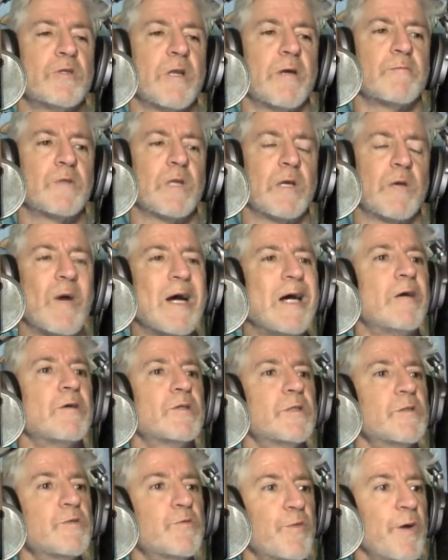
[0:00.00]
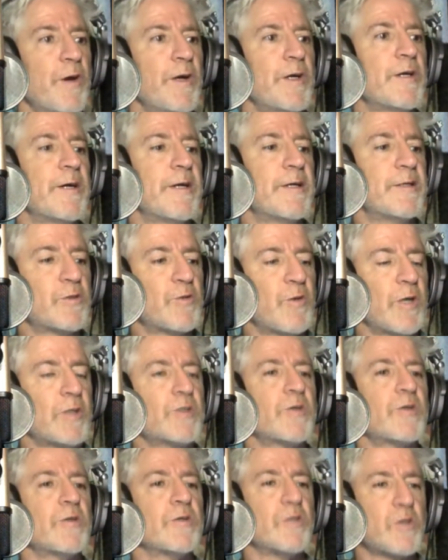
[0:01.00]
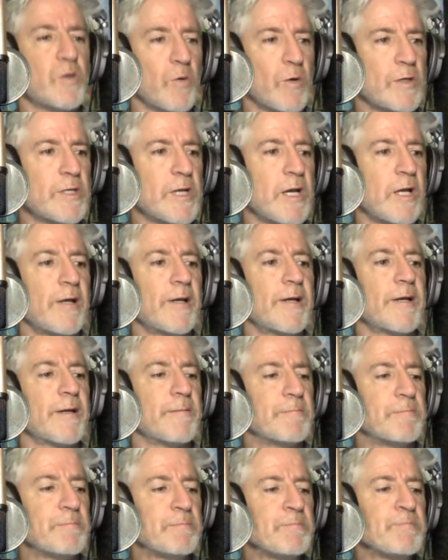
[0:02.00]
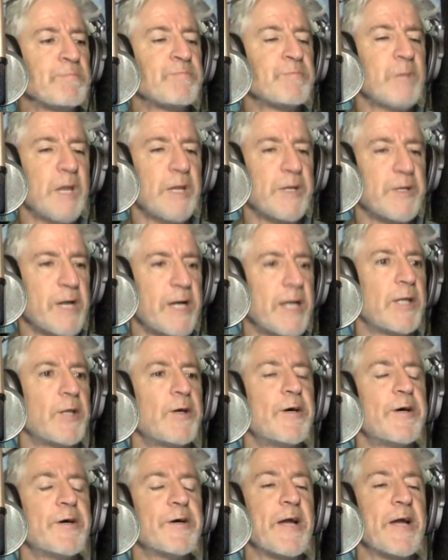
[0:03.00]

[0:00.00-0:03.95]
and I was like, wow, she's very good at structure and storytelling and and dialogue.